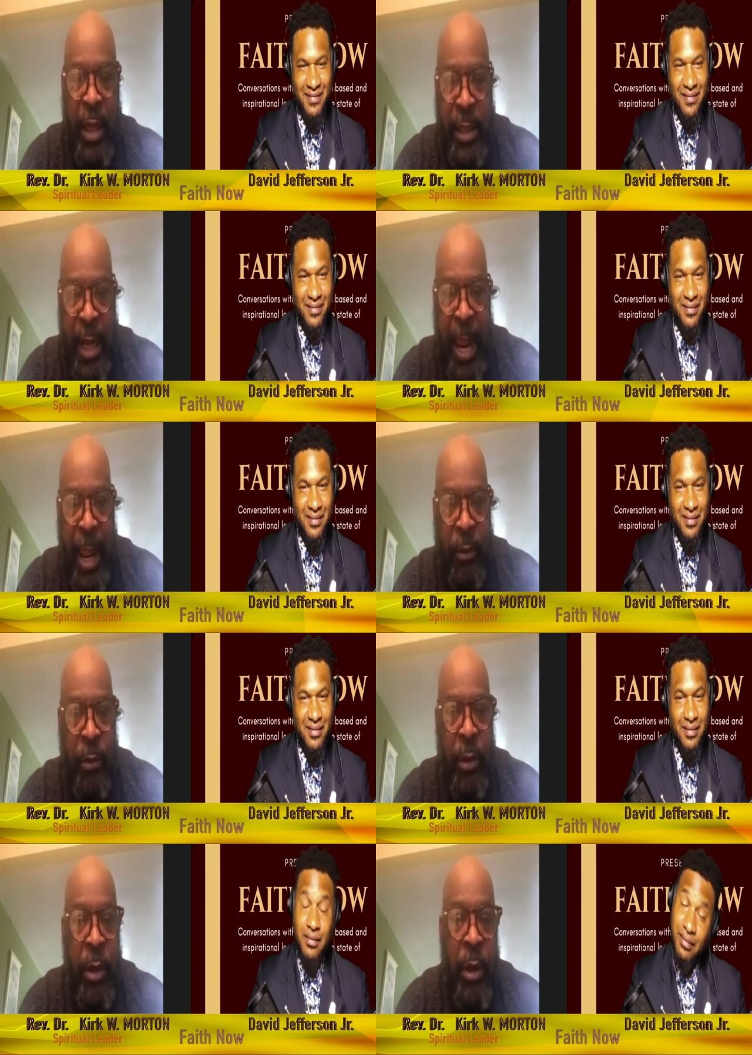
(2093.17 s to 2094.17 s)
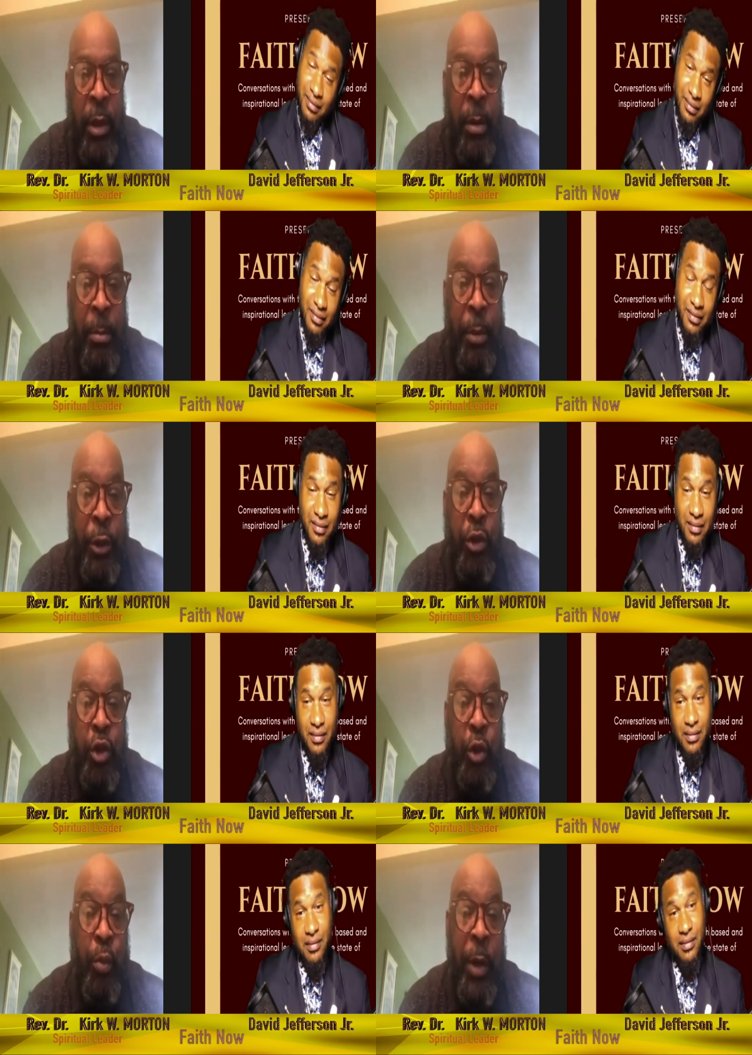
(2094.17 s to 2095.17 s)
Speaker 1: now. But you hmm.
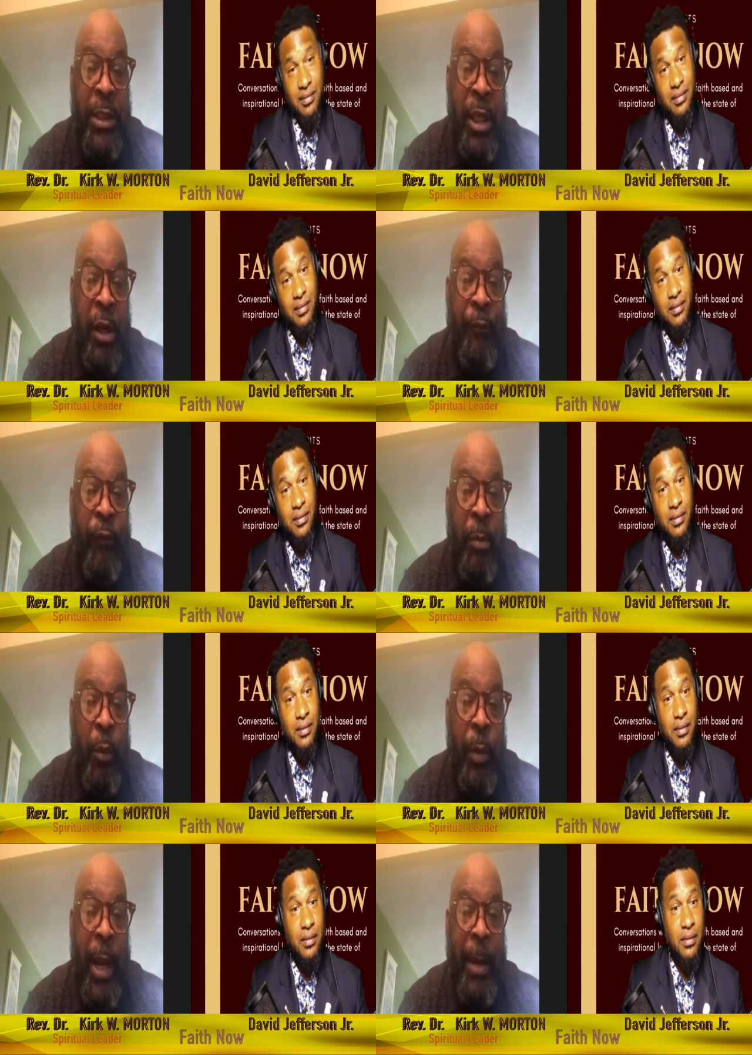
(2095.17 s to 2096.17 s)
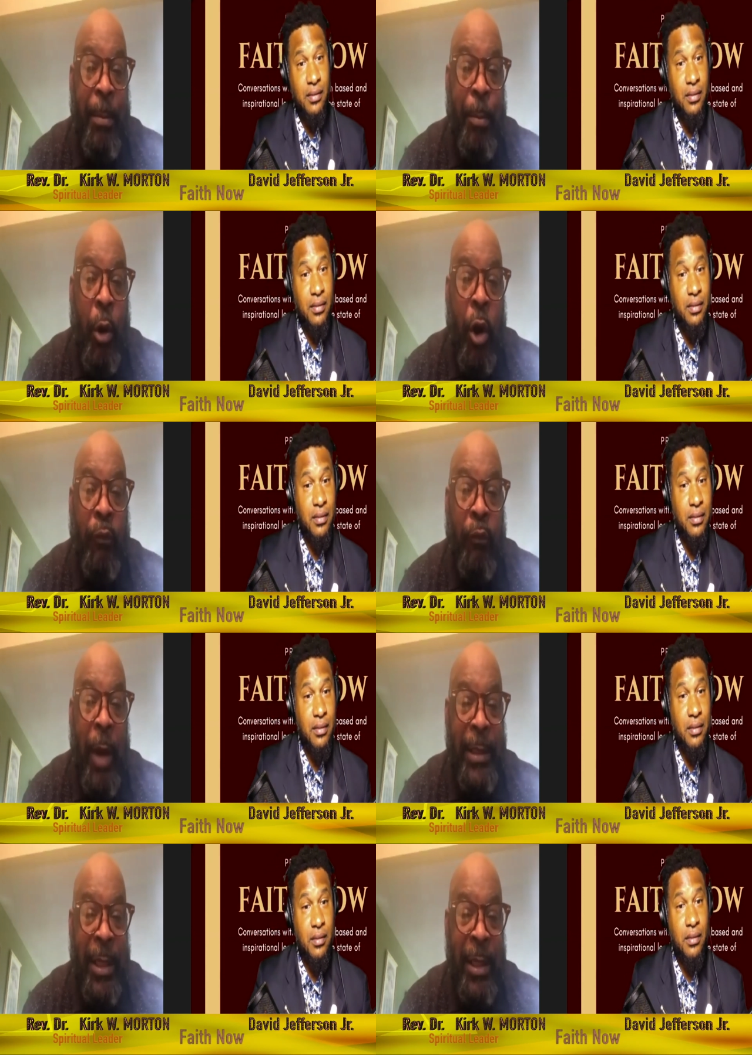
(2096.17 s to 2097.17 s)
switched it from the way Paul writes
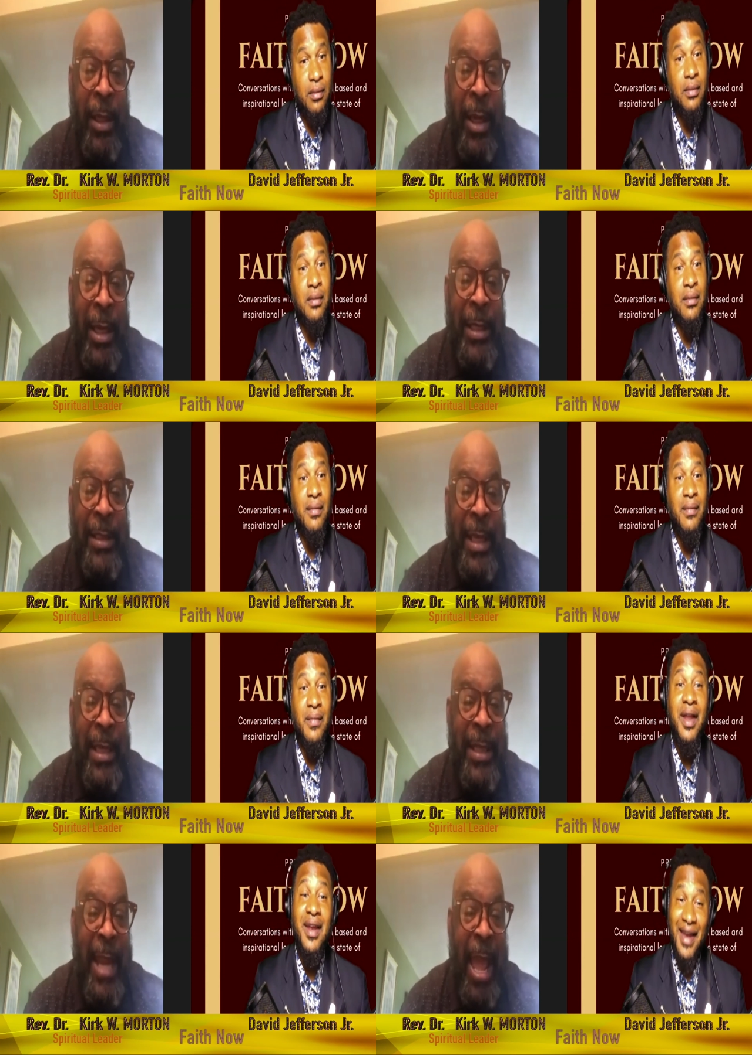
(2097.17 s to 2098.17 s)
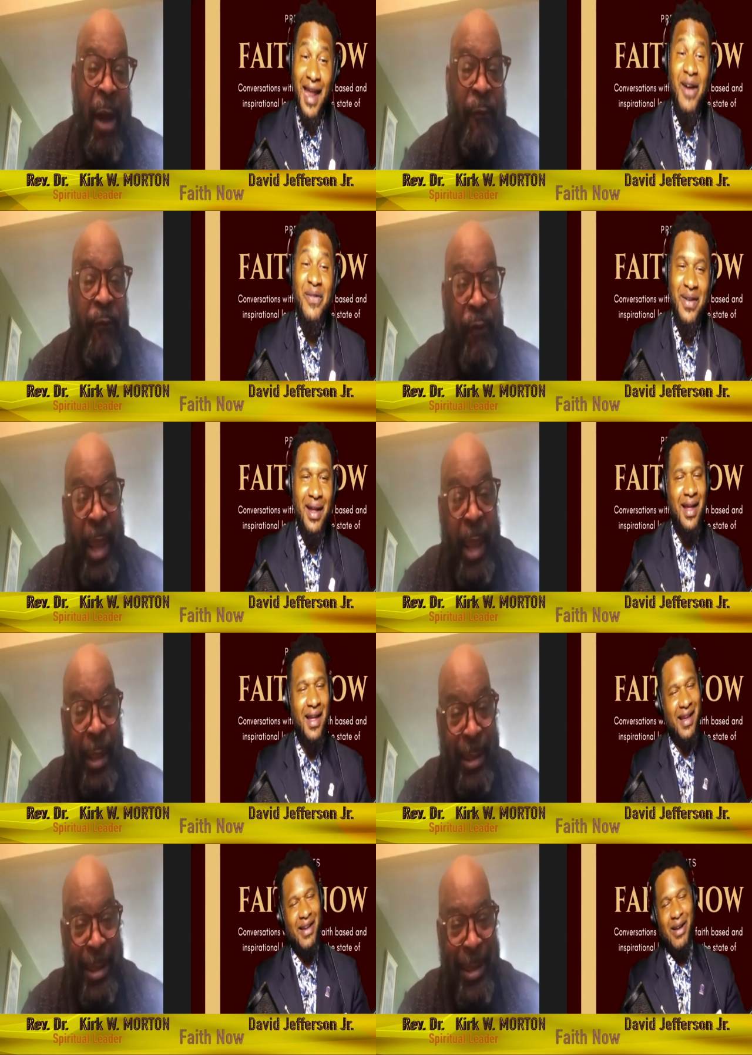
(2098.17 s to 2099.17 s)
it. He says now, now. faith.
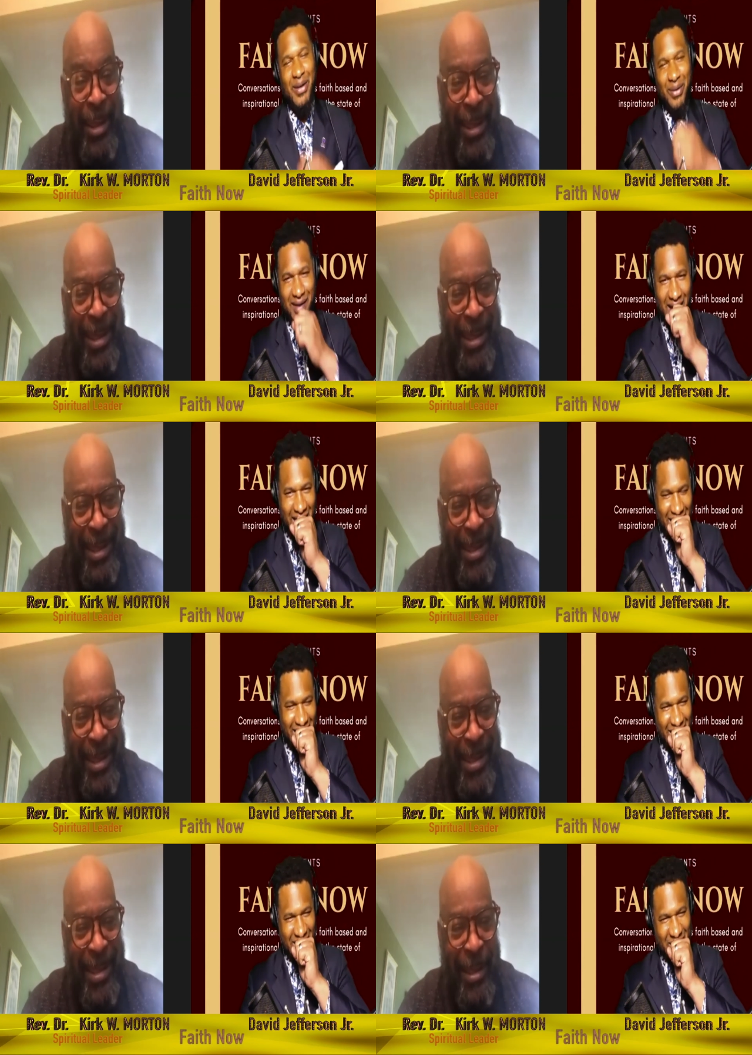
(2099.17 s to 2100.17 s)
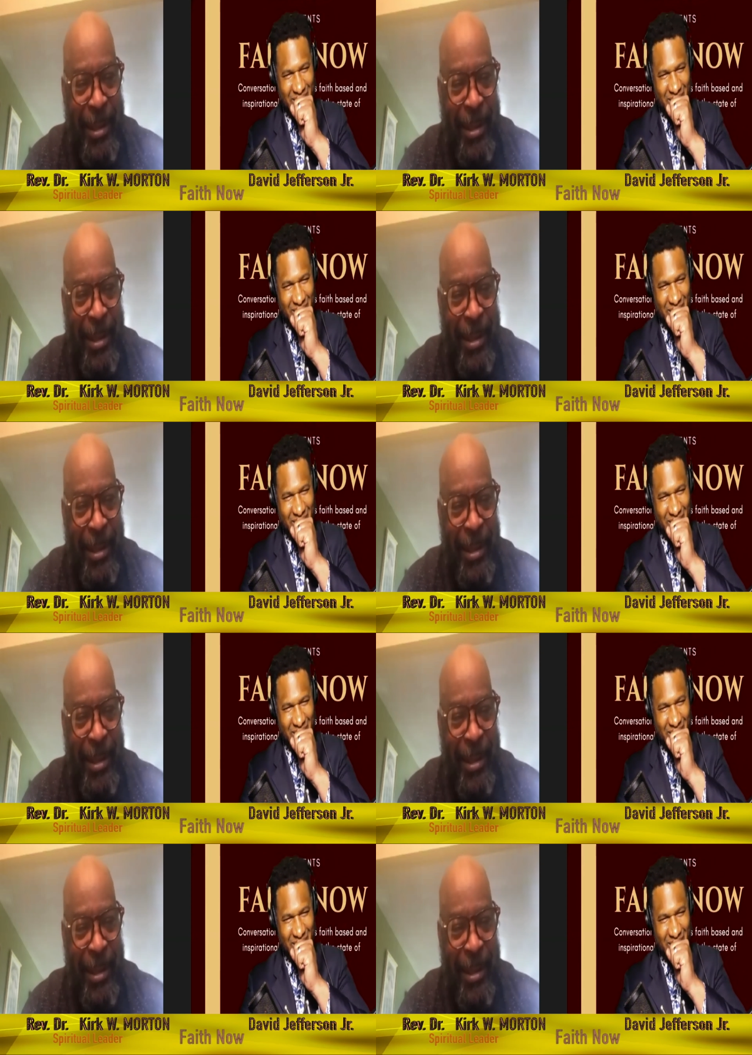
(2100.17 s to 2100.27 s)
Speaker 2: Oh, Doc. Oh,